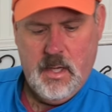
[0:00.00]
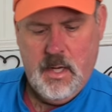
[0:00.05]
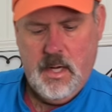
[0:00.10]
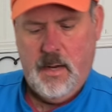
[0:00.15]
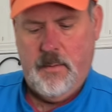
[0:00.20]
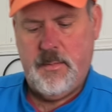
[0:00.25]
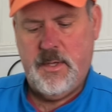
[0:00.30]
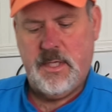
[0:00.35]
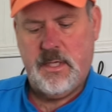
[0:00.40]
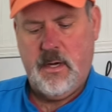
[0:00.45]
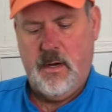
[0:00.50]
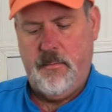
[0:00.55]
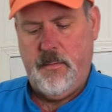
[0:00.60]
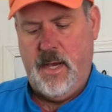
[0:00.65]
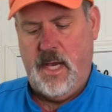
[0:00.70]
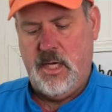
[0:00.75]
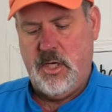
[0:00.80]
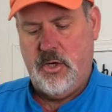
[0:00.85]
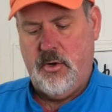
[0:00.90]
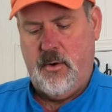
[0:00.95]
I'm just going to
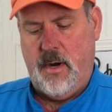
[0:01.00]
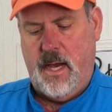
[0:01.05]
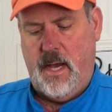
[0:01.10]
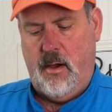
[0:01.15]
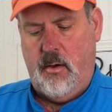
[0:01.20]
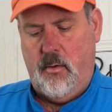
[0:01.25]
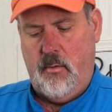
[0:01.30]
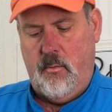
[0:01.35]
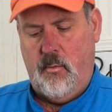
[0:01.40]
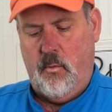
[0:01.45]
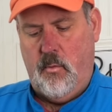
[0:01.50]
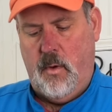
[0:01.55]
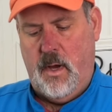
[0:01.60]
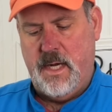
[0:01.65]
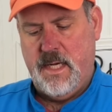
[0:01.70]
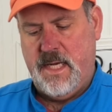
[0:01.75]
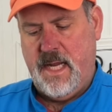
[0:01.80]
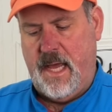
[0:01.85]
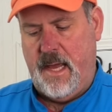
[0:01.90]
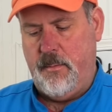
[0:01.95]
measure out
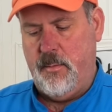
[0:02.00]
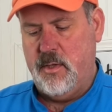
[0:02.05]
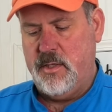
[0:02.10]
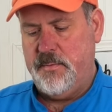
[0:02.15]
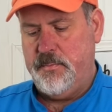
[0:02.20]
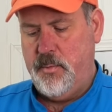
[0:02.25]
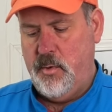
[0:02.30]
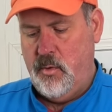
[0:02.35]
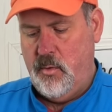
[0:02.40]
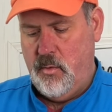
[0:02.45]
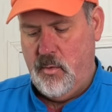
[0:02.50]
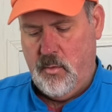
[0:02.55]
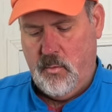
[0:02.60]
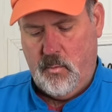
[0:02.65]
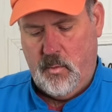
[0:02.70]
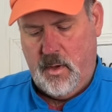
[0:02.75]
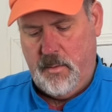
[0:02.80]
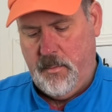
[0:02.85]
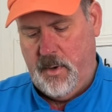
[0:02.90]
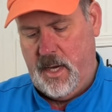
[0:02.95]
1 tablespoon.
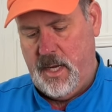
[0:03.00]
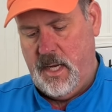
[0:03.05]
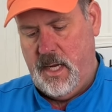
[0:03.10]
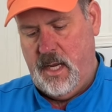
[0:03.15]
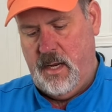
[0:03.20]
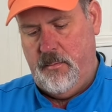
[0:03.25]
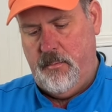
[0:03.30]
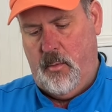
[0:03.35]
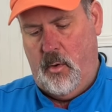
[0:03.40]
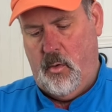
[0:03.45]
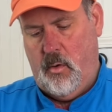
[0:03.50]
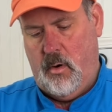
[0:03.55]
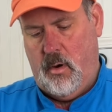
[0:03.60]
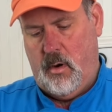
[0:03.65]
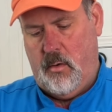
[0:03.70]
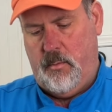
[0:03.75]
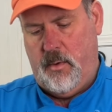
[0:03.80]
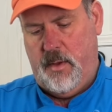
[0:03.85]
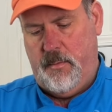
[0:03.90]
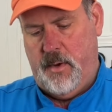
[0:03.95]
We might need
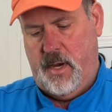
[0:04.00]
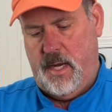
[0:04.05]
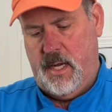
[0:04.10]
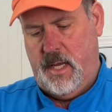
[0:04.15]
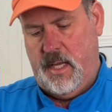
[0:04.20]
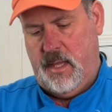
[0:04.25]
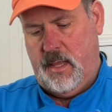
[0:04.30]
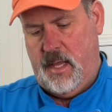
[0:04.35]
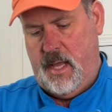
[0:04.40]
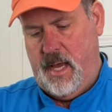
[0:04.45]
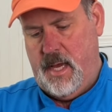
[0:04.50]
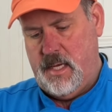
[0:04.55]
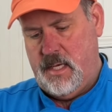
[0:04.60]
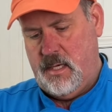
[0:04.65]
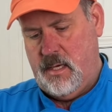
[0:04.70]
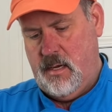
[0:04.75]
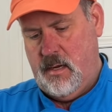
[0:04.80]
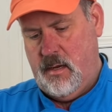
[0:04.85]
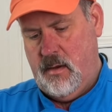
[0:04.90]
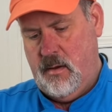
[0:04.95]
more, we might need
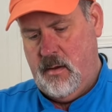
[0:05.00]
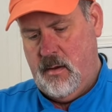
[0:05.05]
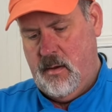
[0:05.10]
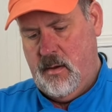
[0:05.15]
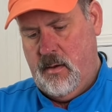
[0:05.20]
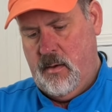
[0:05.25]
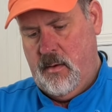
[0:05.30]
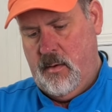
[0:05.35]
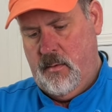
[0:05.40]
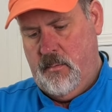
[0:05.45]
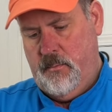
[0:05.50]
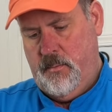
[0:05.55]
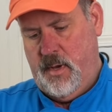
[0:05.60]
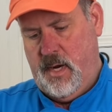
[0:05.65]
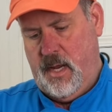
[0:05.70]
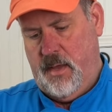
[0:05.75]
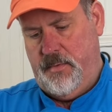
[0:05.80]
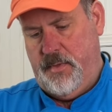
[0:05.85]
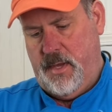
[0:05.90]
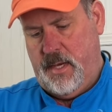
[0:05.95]
less, but
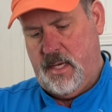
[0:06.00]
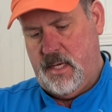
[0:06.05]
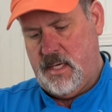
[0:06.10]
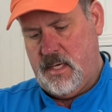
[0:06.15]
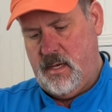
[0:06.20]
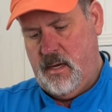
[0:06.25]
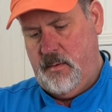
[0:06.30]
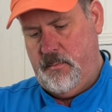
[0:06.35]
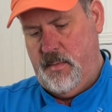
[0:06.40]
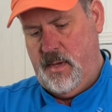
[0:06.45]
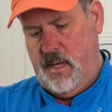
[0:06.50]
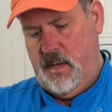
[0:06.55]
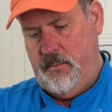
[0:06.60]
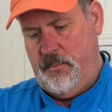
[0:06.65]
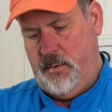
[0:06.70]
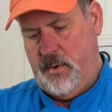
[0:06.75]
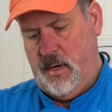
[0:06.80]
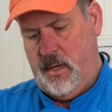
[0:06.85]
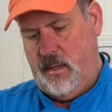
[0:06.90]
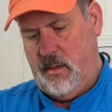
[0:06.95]
I think it's going to be
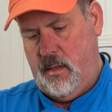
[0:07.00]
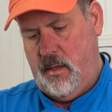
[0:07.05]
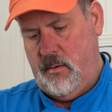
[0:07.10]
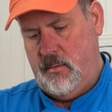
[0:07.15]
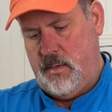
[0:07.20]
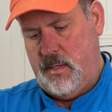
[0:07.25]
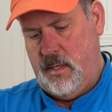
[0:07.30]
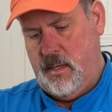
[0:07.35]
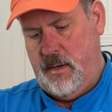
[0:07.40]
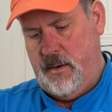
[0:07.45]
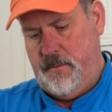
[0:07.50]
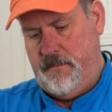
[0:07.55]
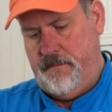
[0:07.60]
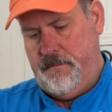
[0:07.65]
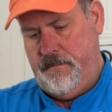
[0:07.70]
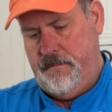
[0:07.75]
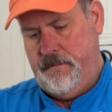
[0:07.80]
pretty close there.